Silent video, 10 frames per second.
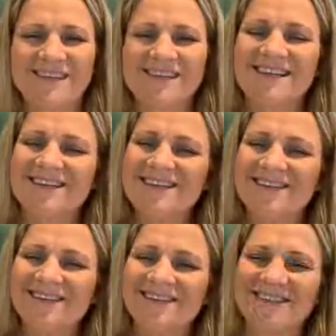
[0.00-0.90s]
Is it
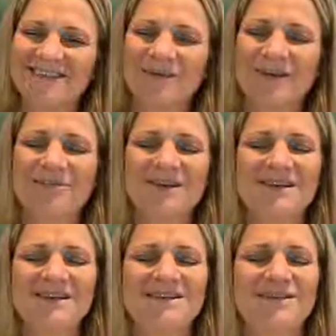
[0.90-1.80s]
easier? Did it become
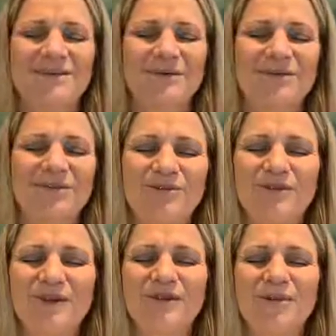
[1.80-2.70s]
easier rather than
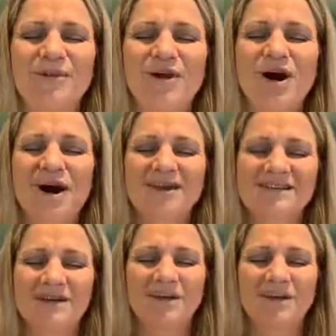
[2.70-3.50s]
being in the rocks?